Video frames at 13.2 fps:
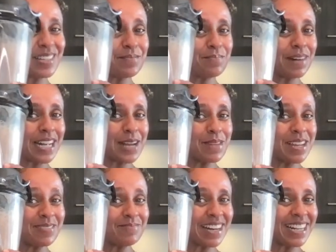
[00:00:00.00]
Bada
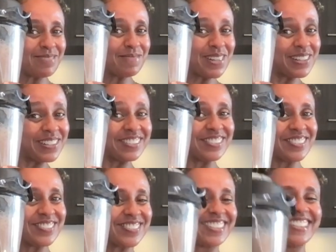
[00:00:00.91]
bing, bada
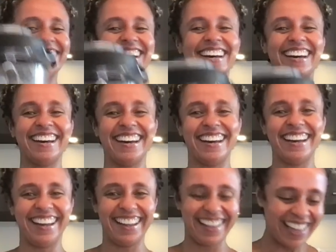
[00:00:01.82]
boom.
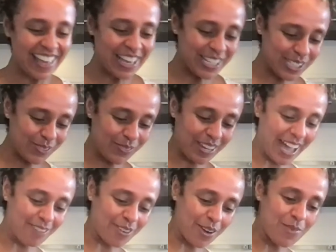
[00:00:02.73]
So we have
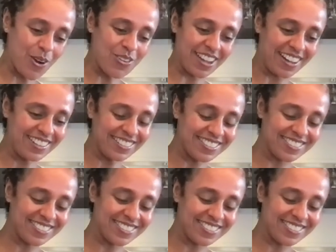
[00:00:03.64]
our mocha